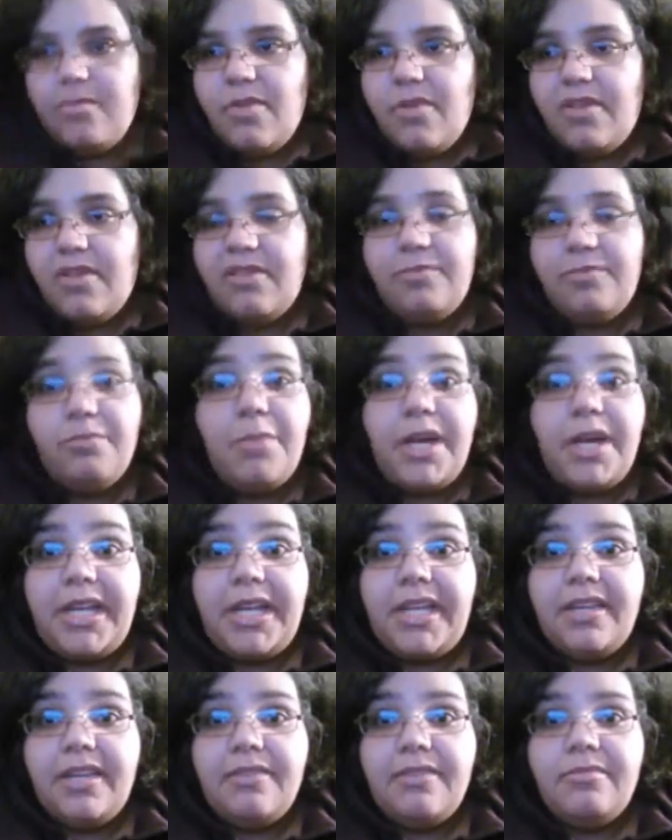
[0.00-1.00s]

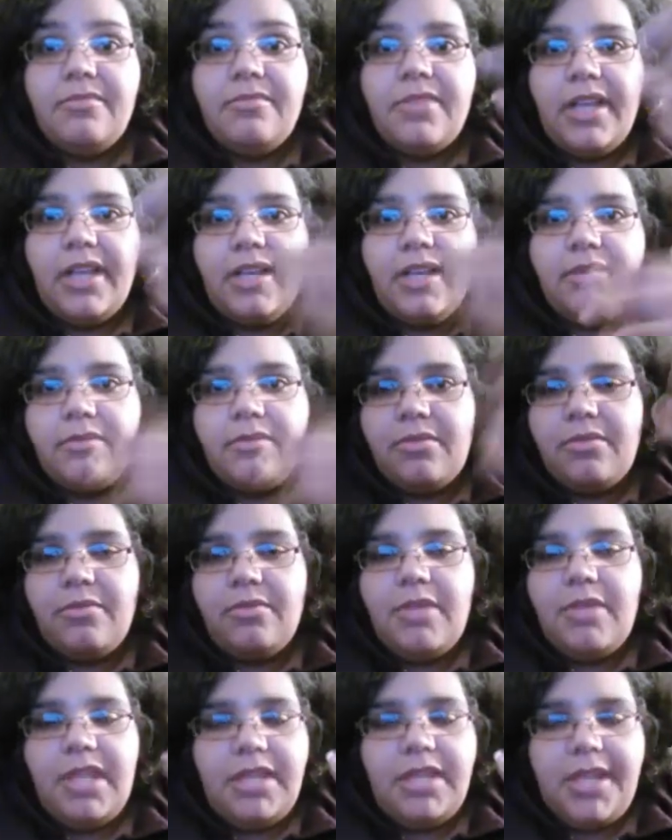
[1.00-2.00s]
money, like
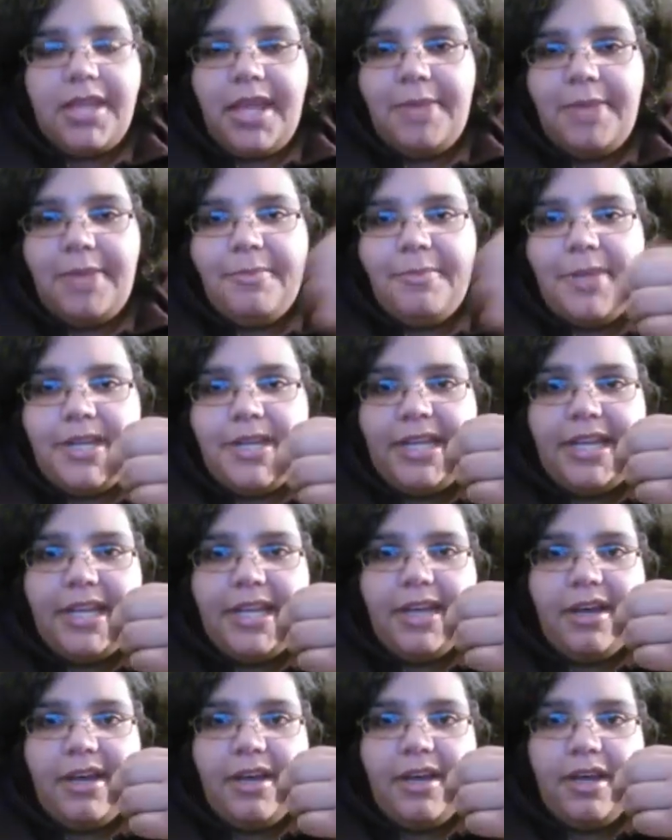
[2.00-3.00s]
in-game money,
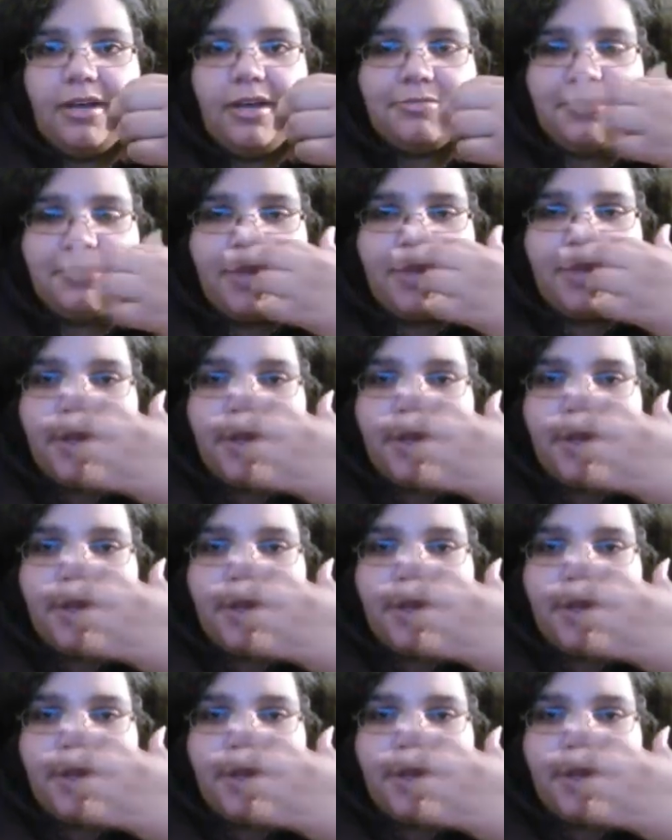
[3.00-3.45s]
and